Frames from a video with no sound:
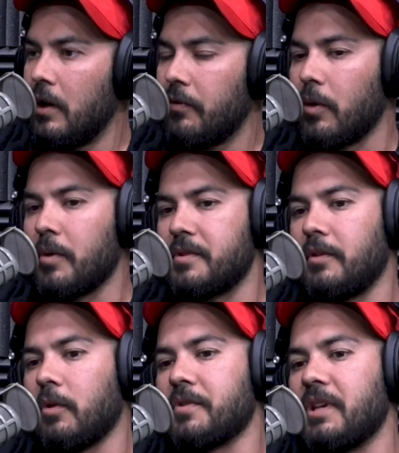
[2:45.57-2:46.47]
There was,
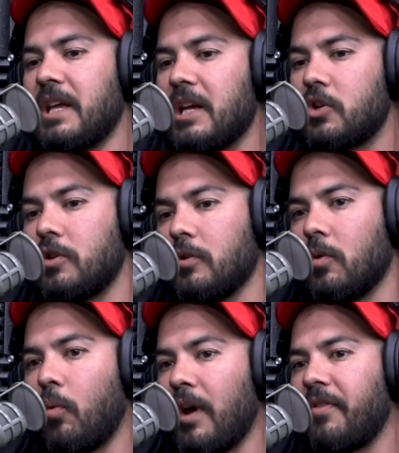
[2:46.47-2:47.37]
there was an
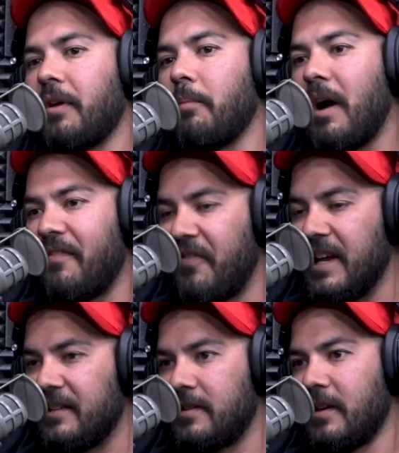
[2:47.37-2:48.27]
issue with my
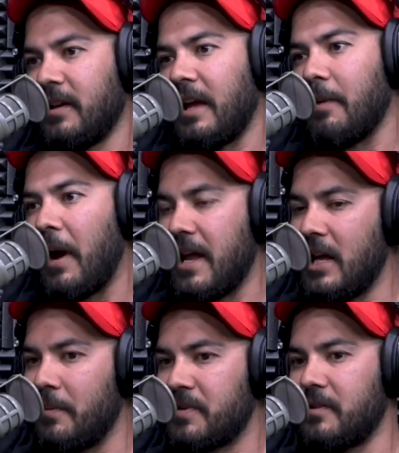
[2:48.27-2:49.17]
feet and my
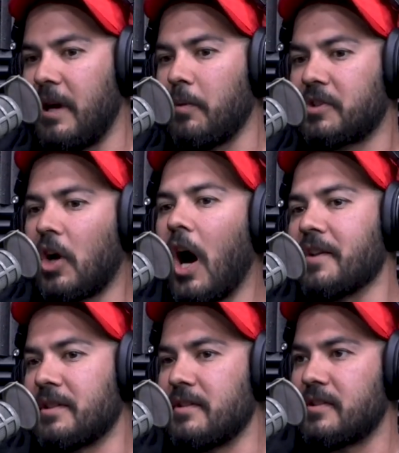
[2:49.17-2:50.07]
hips that was
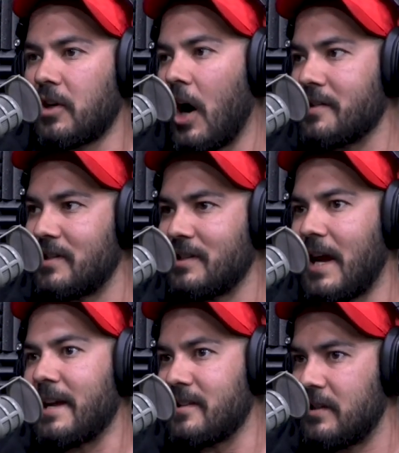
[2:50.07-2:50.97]
causing this constant
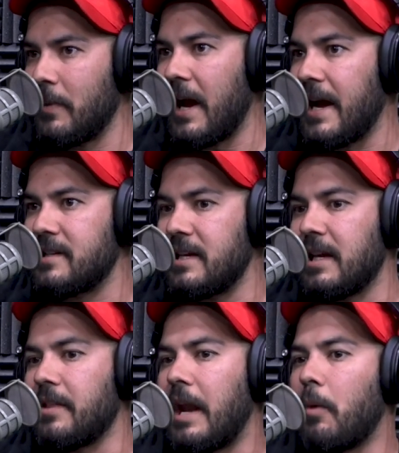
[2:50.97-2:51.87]
tightness in my I T that mm-hmm.